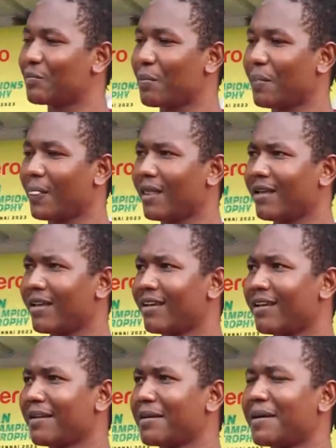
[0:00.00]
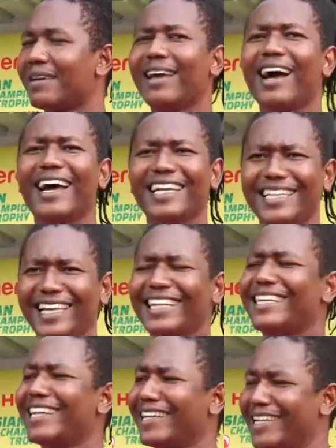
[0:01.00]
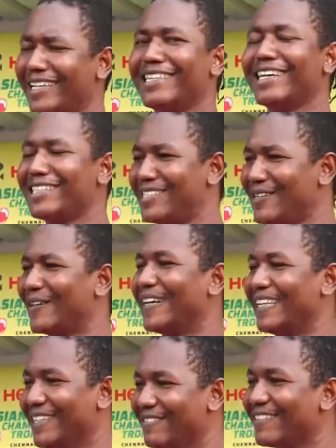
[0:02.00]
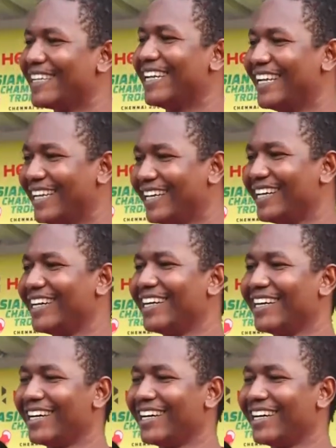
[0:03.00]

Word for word: Indian cricket? Yeah, Indian cricket. Yes, sure, definitely. Yeah, yeah.